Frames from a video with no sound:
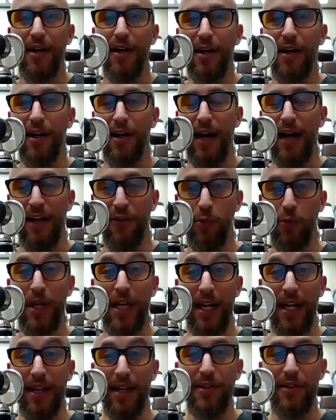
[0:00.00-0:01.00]
uh, as
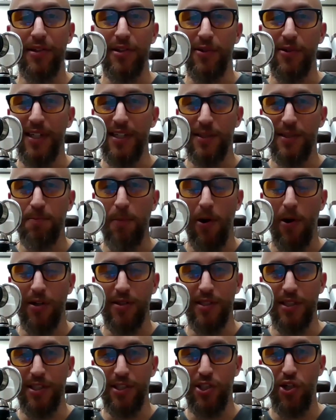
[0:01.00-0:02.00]
we get into his
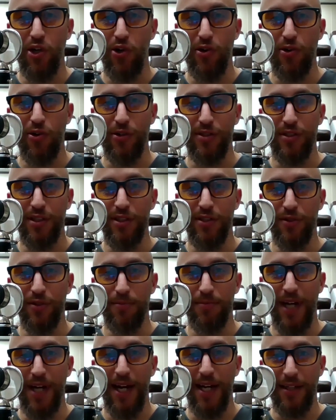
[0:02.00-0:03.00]
Parsonage Turner
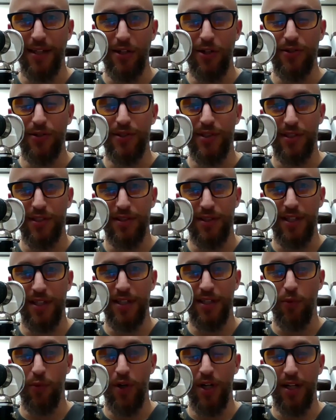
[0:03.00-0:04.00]
syndrome diagnosis
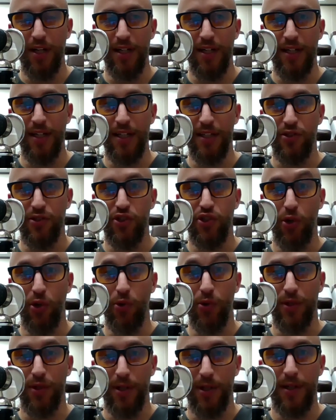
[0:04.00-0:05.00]
in one in his
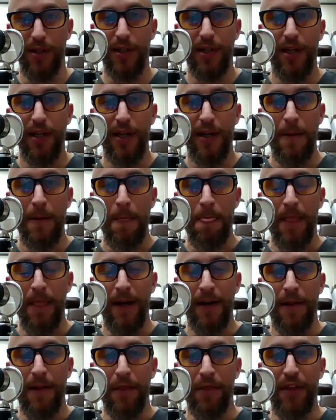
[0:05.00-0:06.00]
shoulder
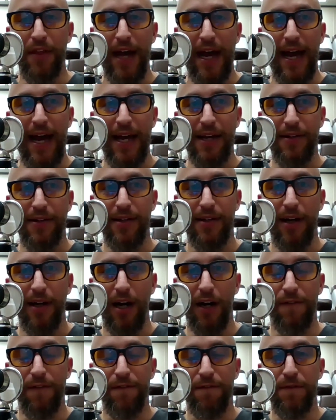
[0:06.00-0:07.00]
that
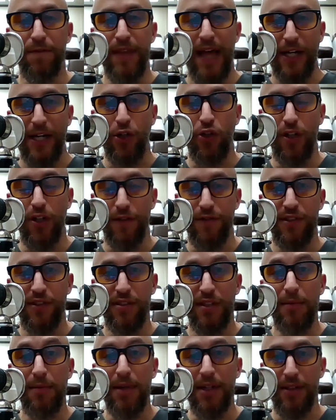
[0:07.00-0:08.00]
that could have
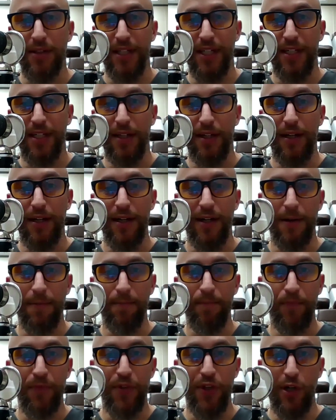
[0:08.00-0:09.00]
seemingly
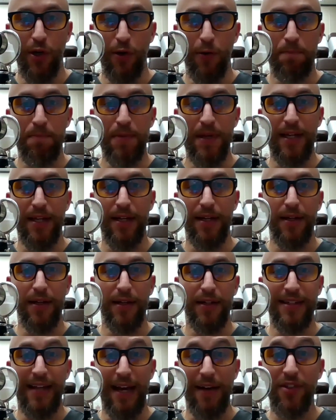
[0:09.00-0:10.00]
um, you know
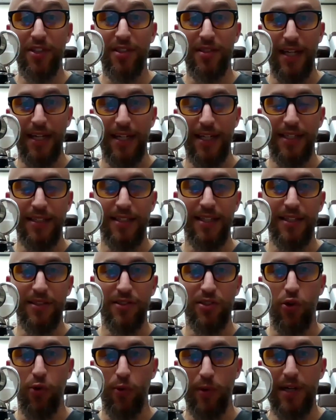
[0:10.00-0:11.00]
been devastating to
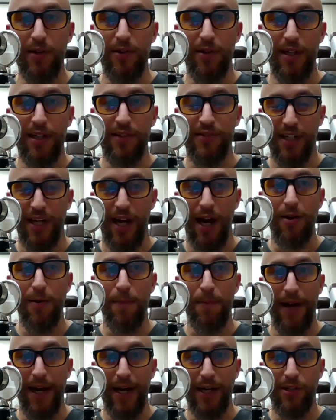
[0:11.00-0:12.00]
his career as a
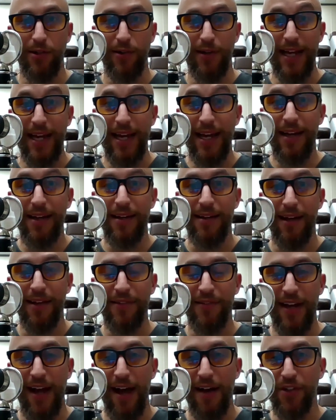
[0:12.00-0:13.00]
chiropractor and
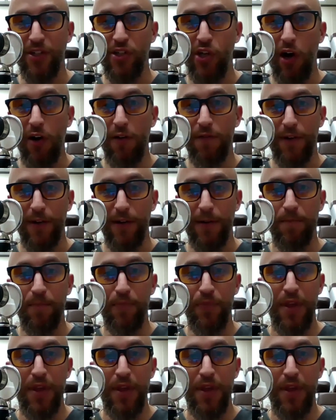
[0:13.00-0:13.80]
as an avid golfer.